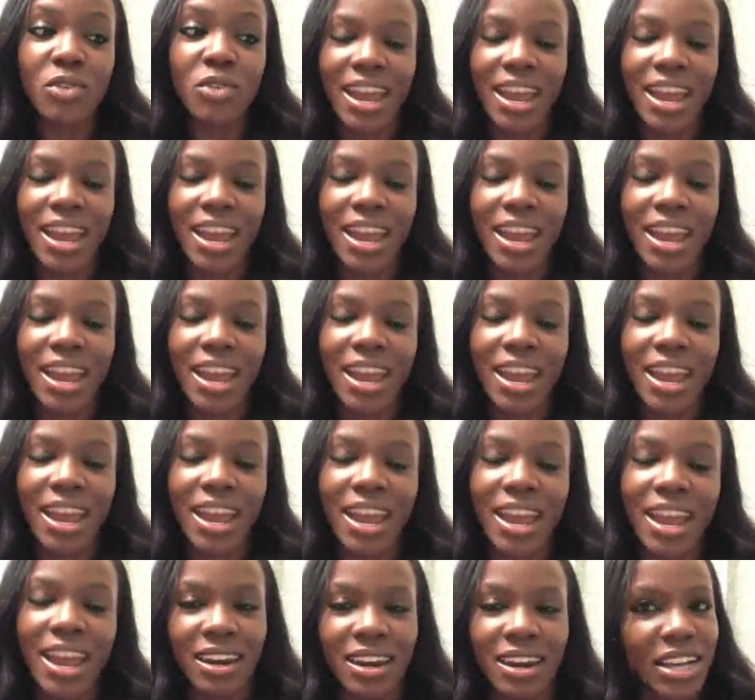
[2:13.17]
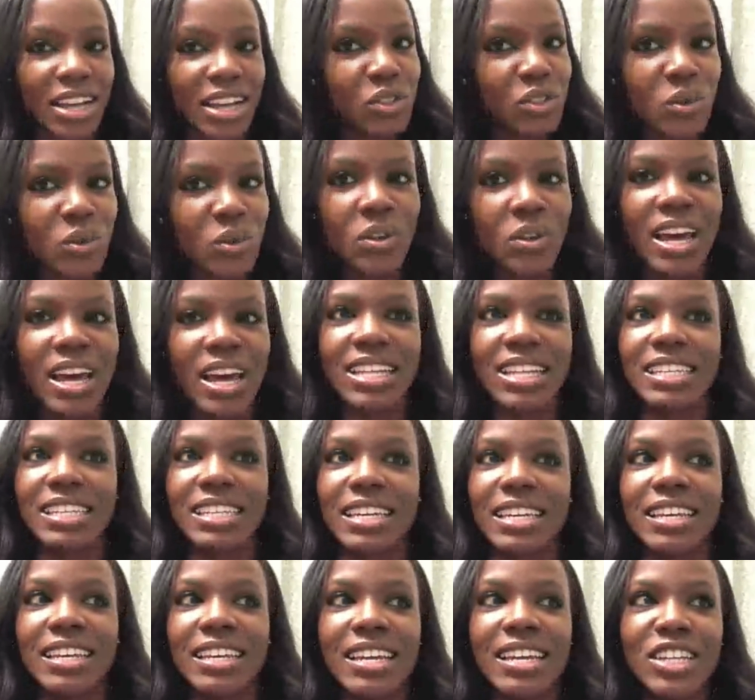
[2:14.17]
I ran track in high school.
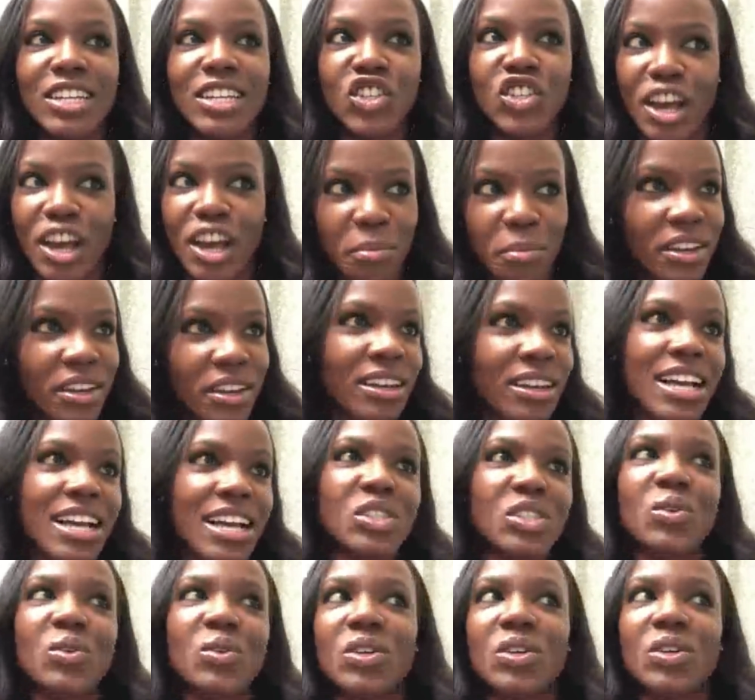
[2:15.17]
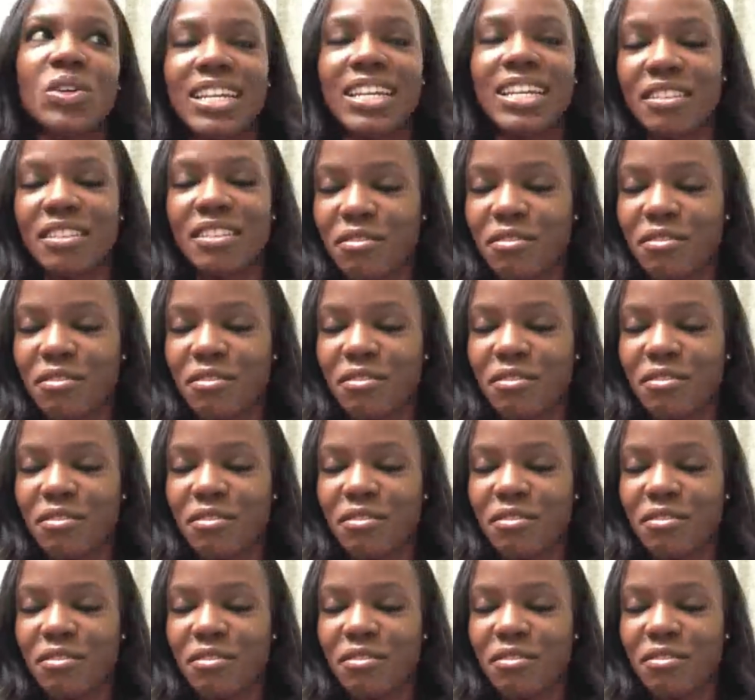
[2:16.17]
did shot put in high school. I did
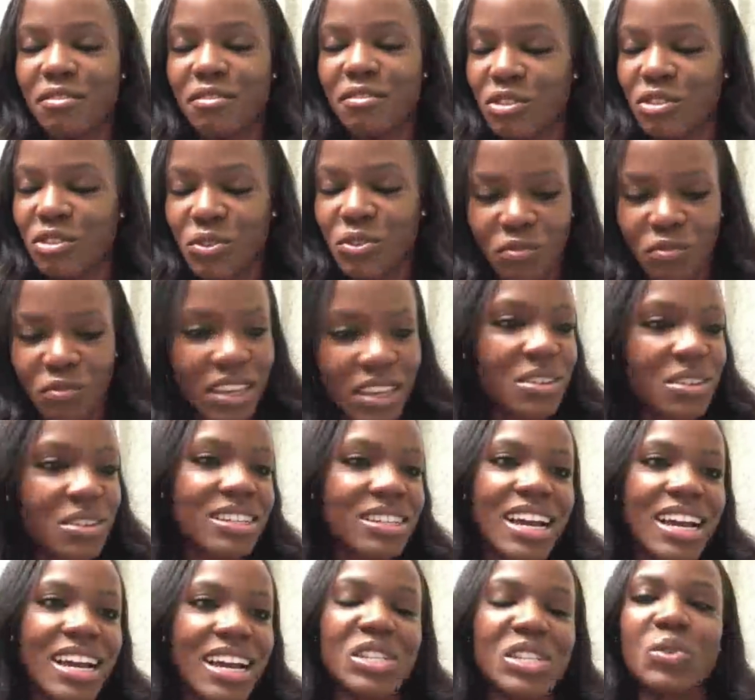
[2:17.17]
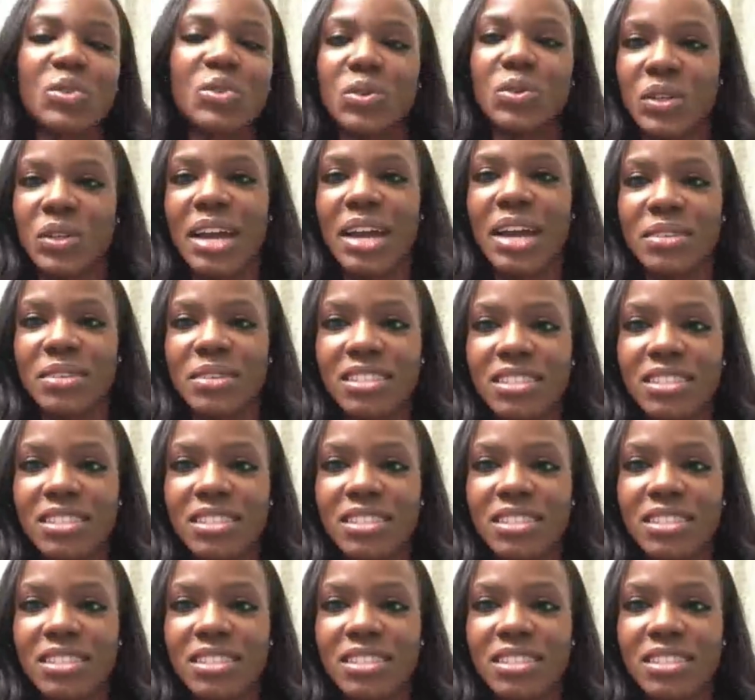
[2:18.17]
field in high school.